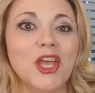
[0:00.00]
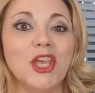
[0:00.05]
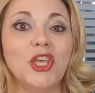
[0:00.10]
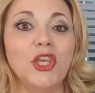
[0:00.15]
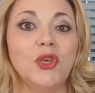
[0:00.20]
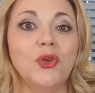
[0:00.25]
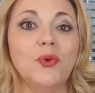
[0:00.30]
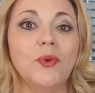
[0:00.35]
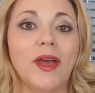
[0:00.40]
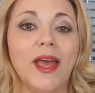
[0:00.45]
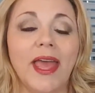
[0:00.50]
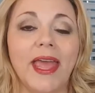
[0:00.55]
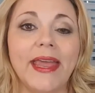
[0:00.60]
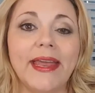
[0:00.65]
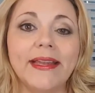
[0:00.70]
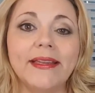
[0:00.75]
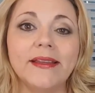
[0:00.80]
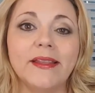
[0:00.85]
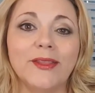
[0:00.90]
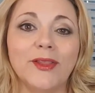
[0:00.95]
You
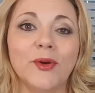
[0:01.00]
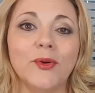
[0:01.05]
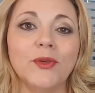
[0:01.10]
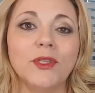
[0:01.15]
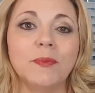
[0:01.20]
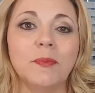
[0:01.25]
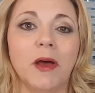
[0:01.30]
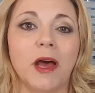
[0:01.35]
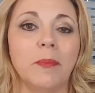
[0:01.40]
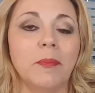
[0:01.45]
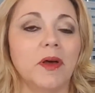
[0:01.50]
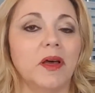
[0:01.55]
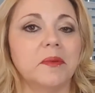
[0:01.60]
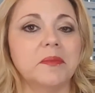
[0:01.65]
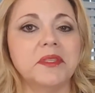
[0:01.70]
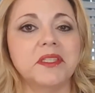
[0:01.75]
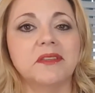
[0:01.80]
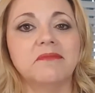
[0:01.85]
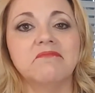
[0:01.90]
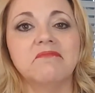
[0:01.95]
hate those
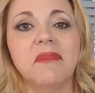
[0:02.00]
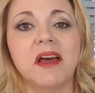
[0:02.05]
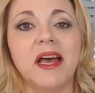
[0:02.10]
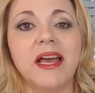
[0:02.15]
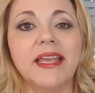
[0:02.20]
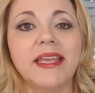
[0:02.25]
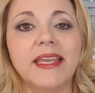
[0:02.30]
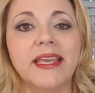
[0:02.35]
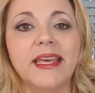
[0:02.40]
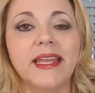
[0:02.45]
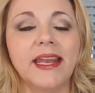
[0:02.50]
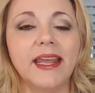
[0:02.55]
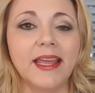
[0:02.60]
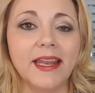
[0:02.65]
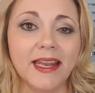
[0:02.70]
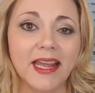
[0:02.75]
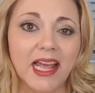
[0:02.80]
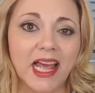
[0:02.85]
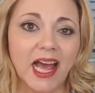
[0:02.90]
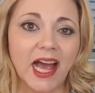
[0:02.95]
pop-ups. I get
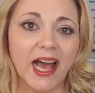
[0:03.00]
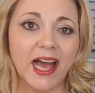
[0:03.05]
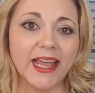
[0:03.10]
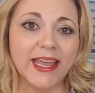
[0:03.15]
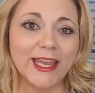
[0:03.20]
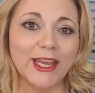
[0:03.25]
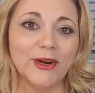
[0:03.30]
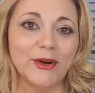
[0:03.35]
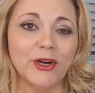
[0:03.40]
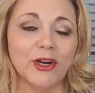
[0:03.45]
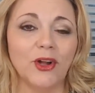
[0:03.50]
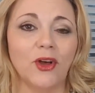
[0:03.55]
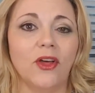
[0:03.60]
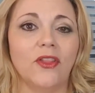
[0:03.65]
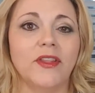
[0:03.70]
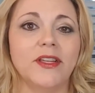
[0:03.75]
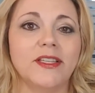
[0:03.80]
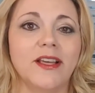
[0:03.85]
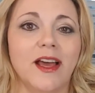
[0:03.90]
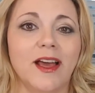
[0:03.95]
it. I hear it all
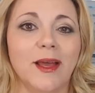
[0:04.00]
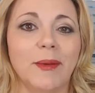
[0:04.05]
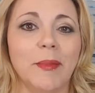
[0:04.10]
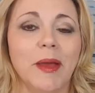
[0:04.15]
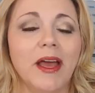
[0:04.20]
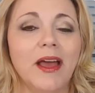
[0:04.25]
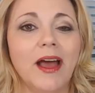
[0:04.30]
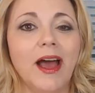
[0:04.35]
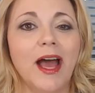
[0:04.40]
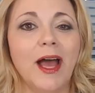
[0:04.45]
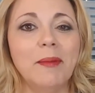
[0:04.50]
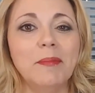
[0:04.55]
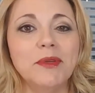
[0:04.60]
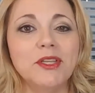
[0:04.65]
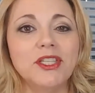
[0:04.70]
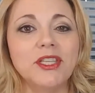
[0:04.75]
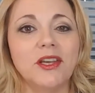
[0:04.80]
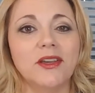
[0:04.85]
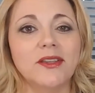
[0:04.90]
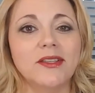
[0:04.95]
the time. I'm
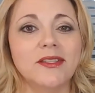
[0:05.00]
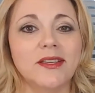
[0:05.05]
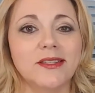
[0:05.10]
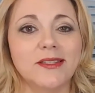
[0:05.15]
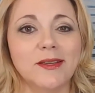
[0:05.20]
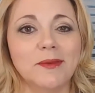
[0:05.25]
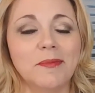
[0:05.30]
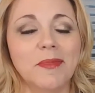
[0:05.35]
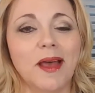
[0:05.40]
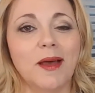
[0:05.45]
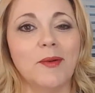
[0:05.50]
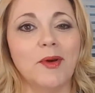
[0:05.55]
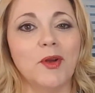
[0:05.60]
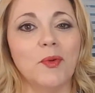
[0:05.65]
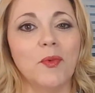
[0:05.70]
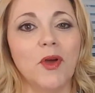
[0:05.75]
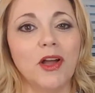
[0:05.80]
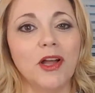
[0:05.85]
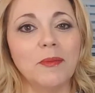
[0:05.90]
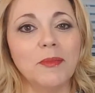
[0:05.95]
Michelle Sissom. I want
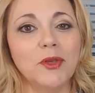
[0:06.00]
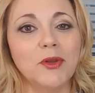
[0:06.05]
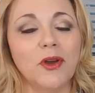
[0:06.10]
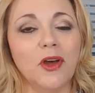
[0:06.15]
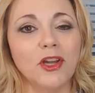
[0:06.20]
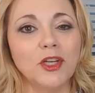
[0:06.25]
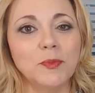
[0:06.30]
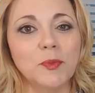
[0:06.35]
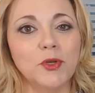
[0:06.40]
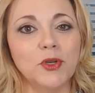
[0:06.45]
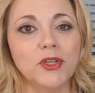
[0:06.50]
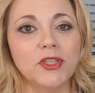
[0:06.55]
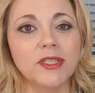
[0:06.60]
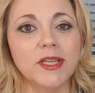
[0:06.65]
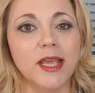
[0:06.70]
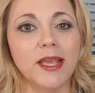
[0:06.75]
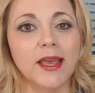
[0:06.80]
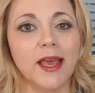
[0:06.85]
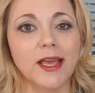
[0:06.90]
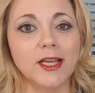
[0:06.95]
to welcome you to Entrepreneurs
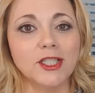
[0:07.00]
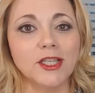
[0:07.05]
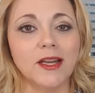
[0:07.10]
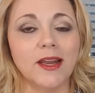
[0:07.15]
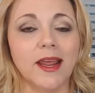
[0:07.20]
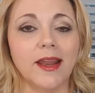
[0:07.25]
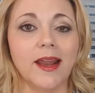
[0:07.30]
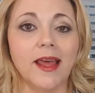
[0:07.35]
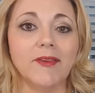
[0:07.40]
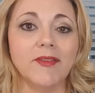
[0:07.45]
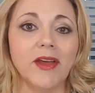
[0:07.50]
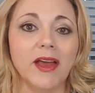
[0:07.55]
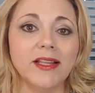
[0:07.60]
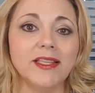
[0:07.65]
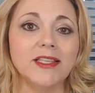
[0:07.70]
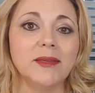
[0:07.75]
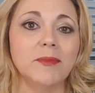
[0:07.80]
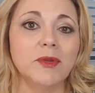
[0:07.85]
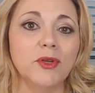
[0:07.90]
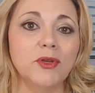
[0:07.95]
Take Action, and I've got
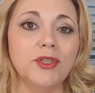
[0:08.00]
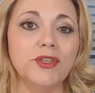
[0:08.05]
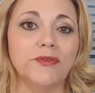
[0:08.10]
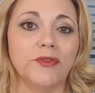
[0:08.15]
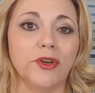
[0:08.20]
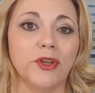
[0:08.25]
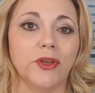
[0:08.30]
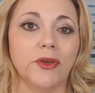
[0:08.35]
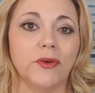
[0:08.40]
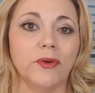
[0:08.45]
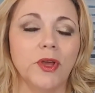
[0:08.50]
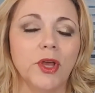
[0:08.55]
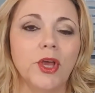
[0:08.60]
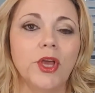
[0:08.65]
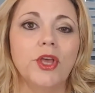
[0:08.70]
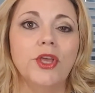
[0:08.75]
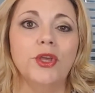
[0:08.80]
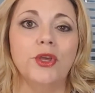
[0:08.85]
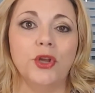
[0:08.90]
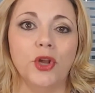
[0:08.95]
some news for you.
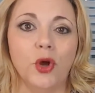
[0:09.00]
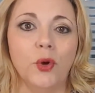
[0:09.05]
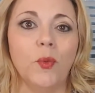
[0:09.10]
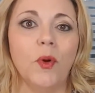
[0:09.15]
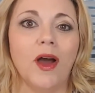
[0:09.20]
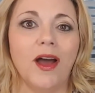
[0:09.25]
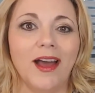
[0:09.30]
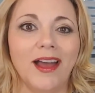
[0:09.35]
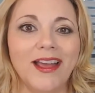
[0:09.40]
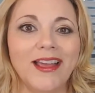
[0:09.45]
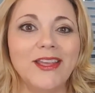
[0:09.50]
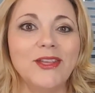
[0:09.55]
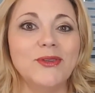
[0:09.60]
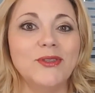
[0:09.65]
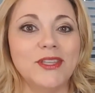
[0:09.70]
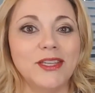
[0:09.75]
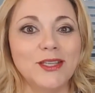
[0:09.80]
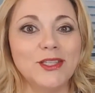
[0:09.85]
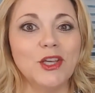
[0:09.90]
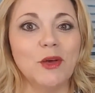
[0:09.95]
You know why you
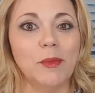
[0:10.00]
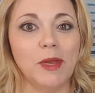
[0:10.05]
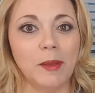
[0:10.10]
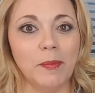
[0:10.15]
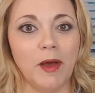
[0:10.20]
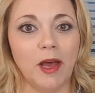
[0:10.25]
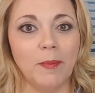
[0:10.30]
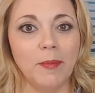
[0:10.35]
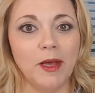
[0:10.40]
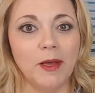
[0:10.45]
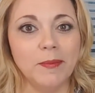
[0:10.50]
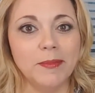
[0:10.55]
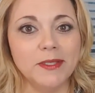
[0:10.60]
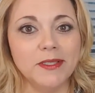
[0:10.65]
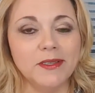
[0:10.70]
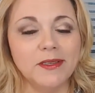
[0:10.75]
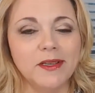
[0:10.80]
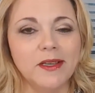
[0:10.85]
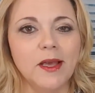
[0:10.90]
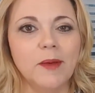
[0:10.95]
see so many
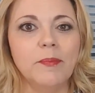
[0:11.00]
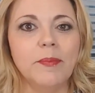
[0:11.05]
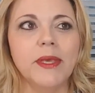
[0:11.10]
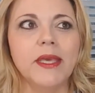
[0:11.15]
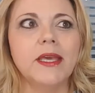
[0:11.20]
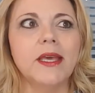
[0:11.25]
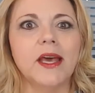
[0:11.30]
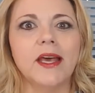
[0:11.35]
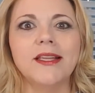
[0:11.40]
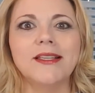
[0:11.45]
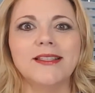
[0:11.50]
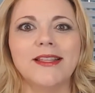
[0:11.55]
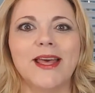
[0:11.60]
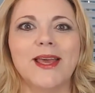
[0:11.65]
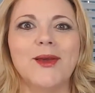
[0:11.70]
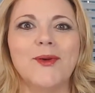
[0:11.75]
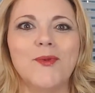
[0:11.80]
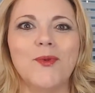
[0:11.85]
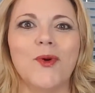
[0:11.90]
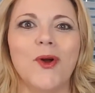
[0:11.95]
pop-ups? Because
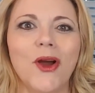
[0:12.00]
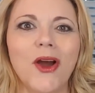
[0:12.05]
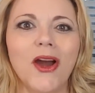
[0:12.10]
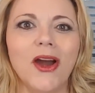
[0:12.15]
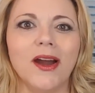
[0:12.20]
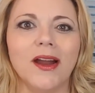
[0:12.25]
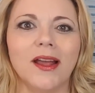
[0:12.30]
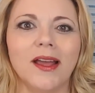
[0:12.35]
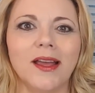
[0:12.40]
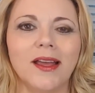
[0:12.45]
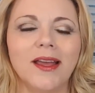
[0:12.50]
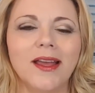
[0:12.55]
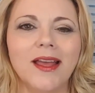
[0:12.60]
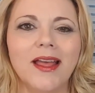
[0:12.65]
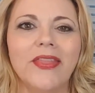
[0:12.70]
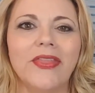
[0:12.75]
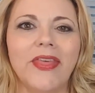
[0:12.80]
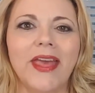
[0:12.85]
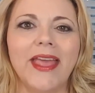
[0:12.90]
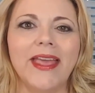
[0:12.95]
they work.
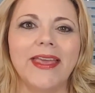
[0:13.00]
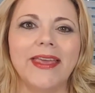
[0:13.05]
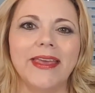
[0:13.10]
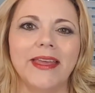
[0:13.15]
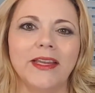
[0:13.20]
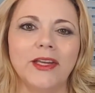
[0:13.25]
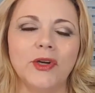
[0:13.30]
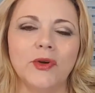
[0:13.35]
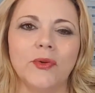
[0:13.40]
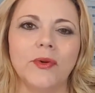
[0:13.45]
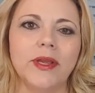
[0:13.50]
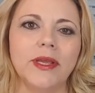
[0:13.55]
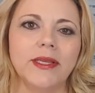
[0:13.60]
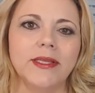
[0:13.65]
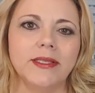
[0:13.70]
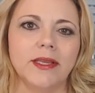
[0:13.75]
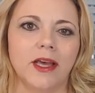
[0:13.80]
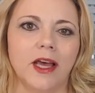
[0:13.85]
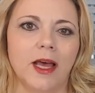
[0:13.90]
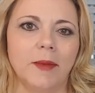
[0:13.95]
They
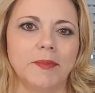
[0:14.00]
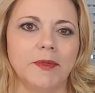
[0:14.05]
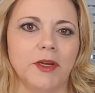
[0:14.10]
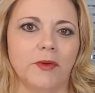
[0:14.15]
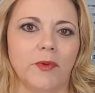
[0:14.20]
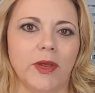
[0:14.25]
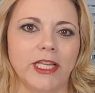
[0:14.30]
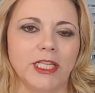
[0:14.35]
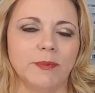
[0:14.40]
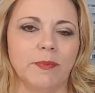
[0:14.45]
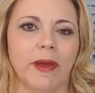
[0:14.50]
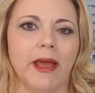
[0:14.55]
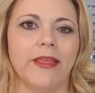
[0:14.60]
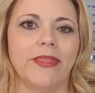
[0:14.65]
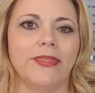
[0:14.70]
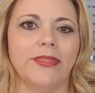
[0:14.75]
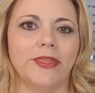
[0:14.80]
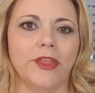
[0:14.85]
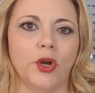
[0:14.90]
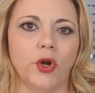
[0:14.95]
increase opt-in rates by
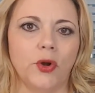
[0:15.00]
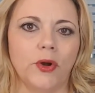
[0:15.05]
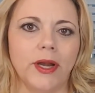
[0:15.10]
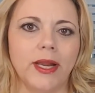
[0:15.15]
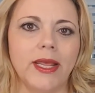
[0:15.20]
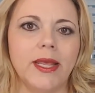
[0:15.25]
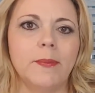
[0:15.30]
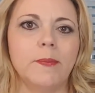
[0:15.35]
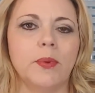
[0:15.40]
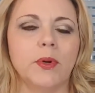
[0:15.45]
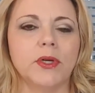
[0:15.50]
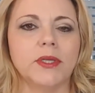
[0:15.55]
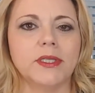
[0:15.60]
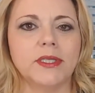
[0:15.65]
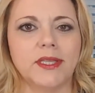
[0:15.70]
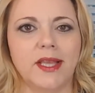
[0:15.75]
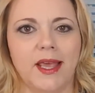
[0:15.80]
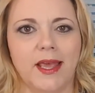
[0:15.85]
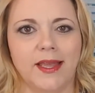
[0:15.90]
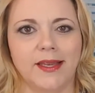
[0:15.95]

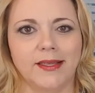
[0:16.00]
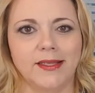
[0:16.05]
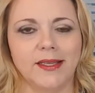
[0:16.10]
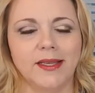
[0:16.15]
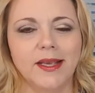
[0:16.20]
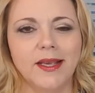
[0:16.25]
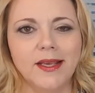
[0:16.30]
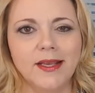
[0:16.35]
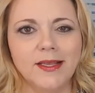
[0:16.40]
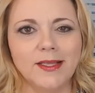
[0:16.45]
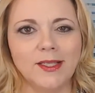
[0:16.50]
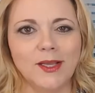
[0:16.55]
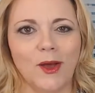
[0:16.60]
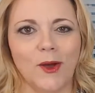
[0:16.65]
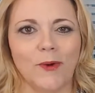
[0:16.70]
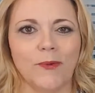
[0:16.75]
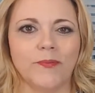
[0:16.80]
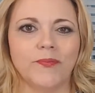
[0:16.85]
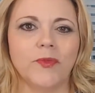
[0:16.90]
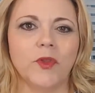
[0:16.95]
30%.
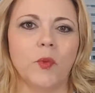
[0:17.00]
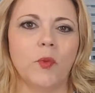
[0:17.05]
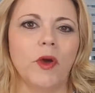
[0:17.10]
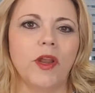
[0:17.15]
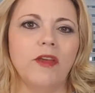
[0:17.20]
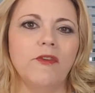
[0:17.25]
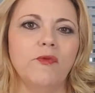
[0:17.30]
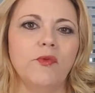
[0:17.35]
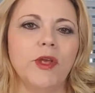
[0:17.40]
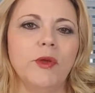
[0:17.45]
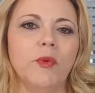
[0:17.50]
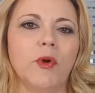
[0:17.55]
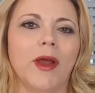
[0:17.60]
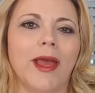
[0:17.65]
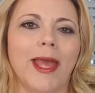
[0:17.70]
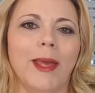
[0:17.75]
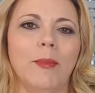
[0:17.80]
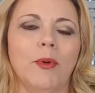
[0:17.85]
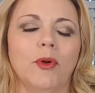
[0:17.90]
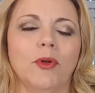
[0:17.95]
So what if we were
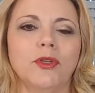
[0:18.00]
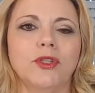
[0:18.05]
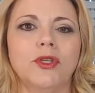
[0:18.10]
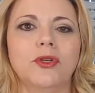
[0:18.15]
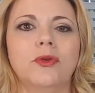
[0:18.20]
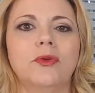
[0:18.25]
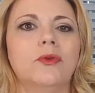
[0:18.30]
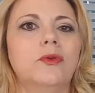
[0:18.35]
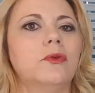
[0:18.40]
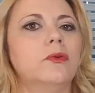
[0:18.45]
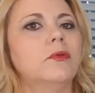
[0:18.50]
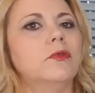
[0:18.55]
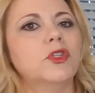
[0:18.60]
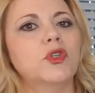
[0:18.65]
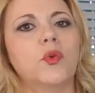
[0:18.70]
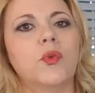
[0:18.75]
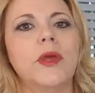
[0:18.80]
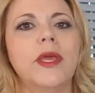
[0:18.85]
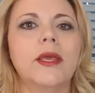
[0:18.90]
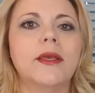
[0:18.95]
able to
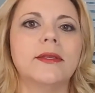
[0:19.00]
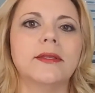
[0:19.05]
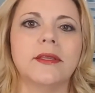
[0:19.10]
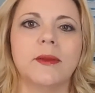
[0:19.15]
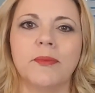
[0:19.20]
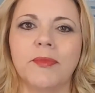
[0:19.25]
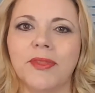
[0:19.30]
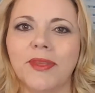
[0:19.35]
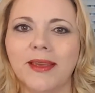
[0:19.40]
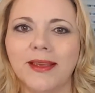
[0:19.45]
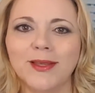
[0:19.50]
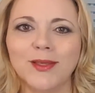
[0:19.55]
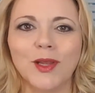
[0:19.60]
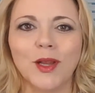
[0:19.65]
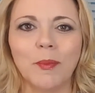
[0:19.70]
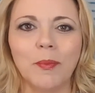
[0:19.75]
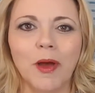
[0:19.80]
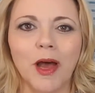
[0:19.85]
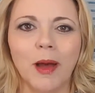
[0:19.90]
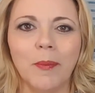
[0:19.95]
tweak some things on
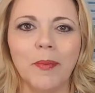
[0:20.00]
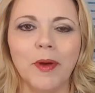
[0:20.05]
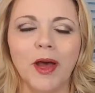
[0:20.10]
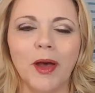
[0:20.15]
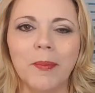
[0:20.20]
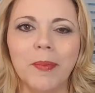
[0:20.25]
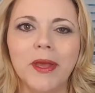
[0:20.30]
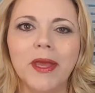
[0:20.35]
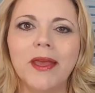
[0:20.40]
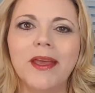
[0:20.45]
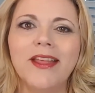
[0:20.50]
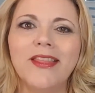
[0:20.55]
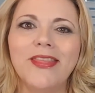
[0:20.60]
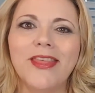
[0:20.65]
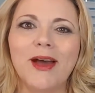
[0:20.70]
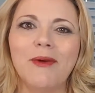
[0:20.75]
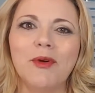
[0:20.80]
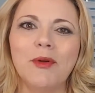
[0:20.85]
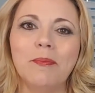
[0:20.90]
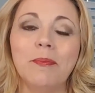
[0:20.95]
a pop-up
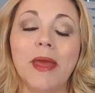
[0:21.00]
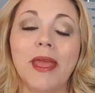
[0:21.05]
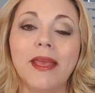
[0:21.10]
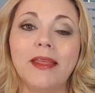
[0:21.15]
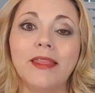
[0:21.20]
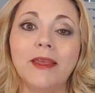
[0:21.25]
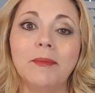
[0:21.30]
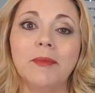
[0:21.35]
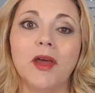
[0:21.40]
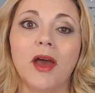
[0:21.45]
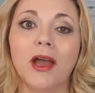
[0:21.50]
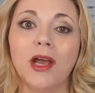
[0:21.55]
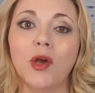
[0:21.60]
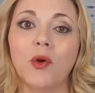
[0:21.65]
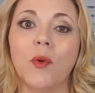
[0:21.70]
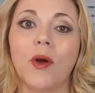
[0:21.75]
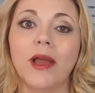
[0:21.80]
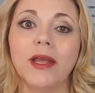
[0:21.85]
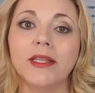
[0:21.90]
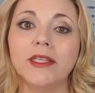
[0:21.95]
that would make them not
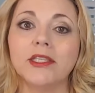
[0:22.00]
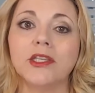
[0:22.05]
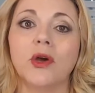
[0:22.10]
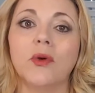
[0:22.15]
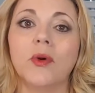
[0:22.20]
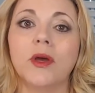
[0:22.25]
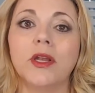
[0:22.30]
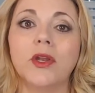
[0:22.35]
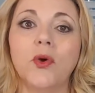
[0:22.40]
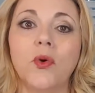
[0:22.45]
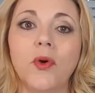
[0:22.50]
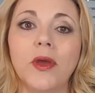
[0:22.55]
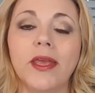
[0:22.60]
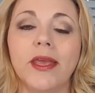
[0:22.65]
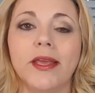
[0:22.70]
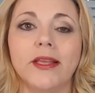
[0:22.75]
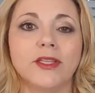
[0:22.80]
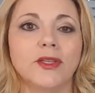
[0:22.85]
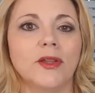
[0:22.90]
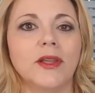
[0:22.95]
quite so
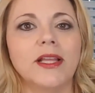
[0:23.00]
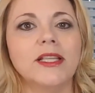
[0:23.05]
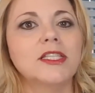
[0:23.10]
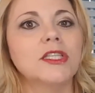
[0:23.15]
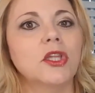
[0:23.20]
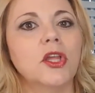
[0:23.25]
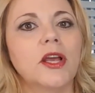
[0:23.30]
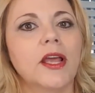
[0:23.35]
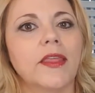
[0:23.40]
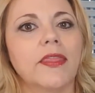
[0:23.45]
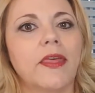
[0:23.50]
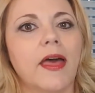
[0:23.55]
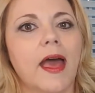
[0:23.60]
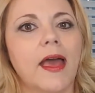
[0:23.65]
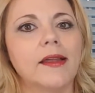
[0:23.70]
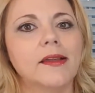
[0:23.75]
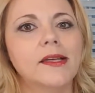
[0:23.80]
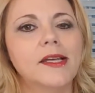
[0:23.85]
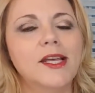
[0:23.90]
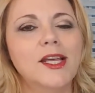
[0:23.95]
annoying? So let's look at that.